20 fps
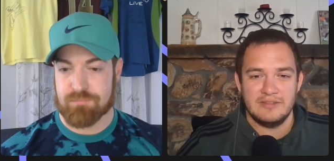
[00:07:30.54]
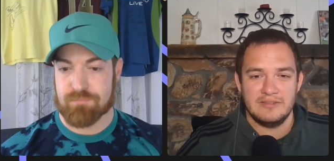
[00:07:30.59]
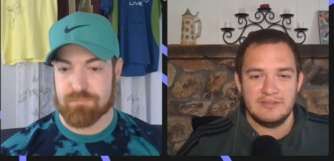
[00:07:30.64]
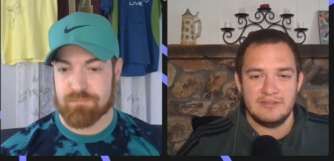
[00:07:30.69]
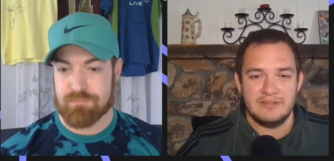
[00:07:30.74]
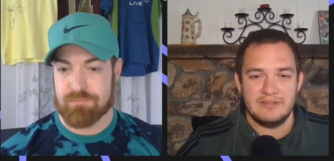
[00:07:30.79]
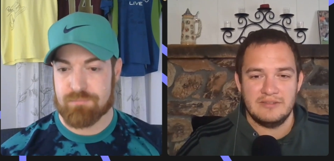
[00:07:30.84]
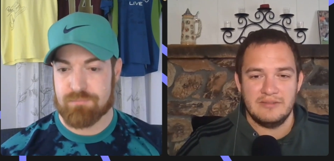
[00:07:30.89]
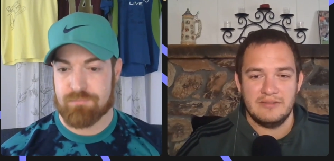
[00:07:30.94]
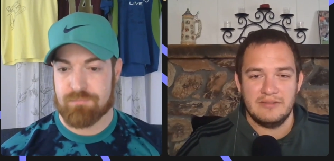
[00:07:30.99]

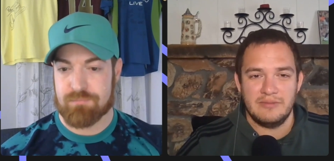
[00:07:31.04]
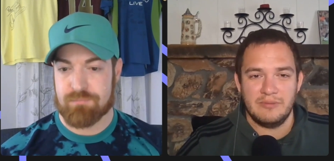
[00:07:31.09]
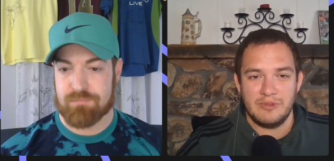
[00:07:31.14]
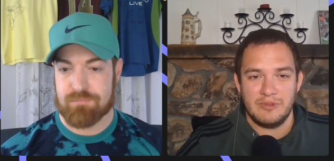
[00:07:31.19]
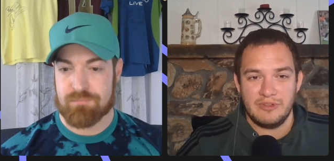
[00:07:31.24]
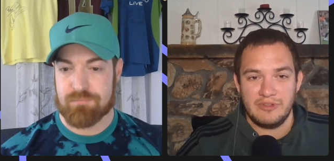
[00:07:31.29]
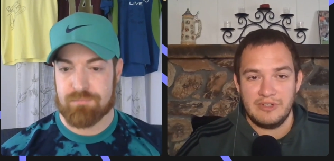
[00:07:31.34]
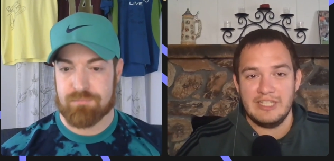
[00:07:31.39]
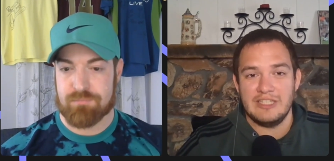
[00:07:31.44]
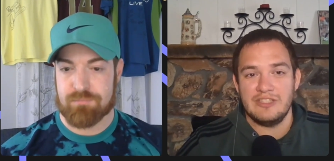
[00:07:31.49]
Speaker 1: where
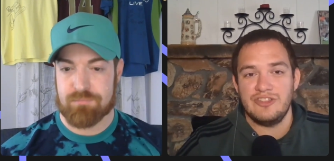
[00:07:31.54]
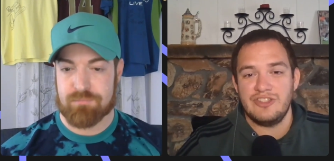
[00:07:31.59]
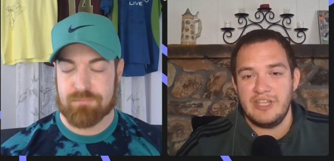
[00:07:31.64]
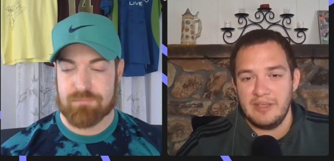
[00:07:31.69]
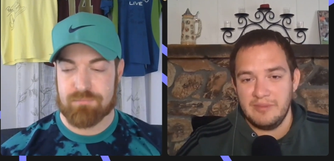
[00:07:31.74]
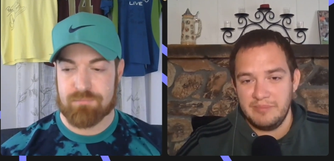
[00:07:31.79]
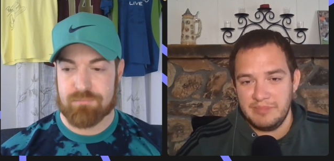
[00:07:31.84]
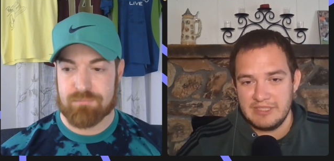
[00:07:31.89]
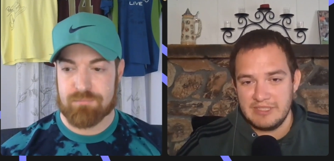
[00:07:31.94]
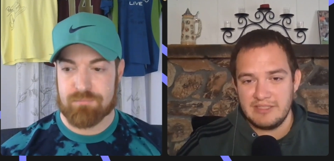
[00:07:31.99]
they're
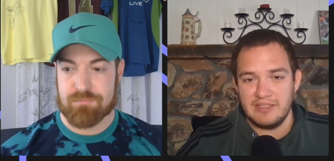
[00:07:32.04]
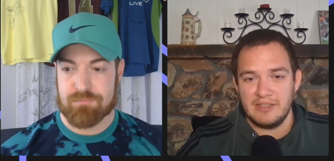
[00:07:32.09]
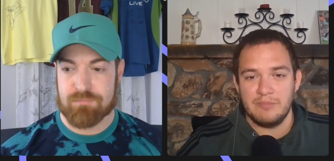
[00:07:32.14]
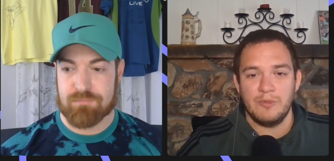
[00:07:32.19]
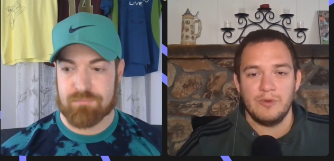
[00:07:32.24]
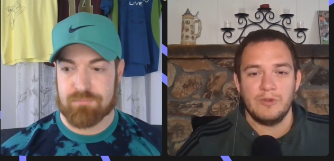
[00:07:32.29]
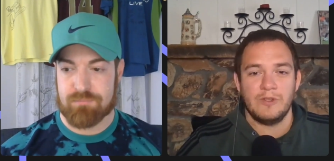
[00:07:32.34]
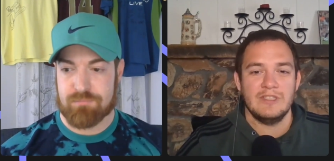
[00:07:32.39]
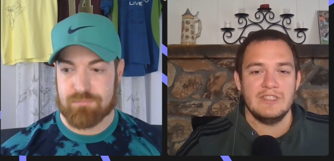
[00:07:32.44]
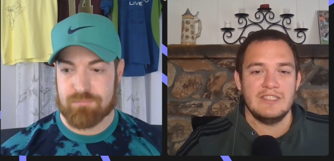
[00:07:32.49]
in
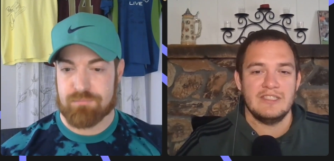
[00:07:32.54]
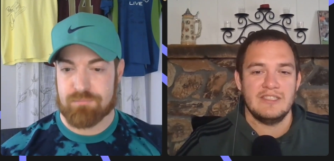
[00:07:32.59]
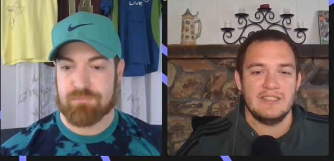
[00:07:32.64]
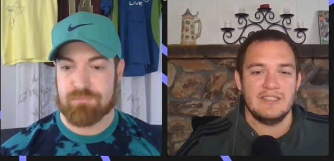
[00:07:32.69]
Champions League more